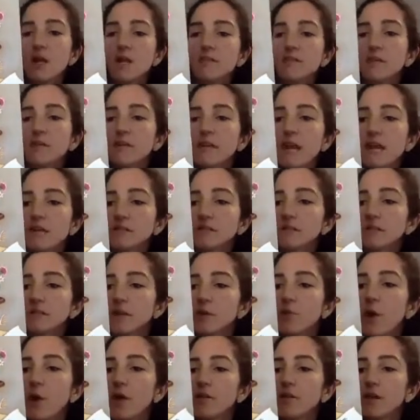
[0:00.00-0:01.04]
The next day,
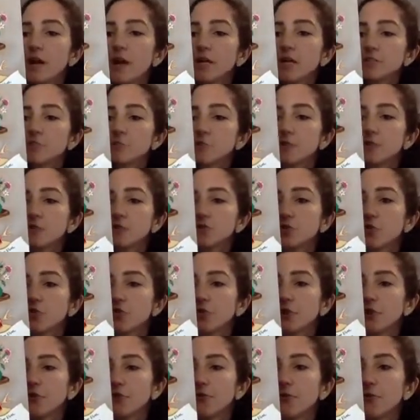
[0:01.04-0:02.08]
while the husband sold
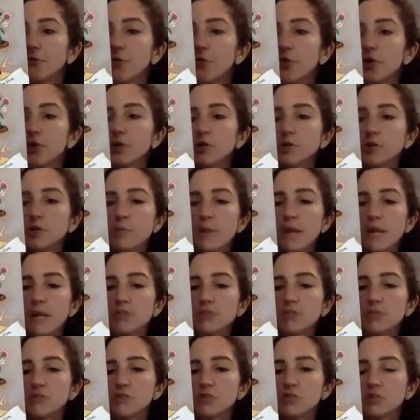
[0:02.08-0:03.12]
the 4 new
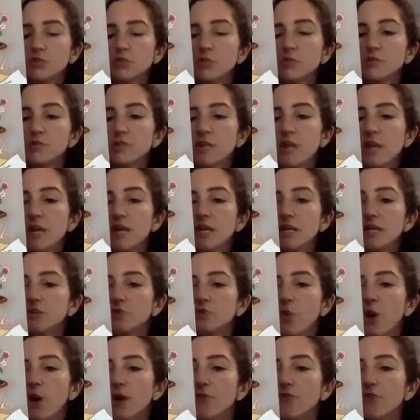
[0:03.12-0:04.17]
pairs of shoes, his
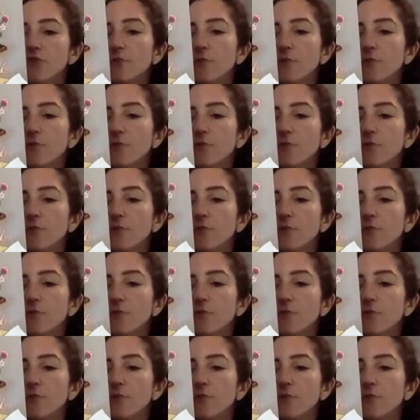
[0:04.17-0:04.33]
wife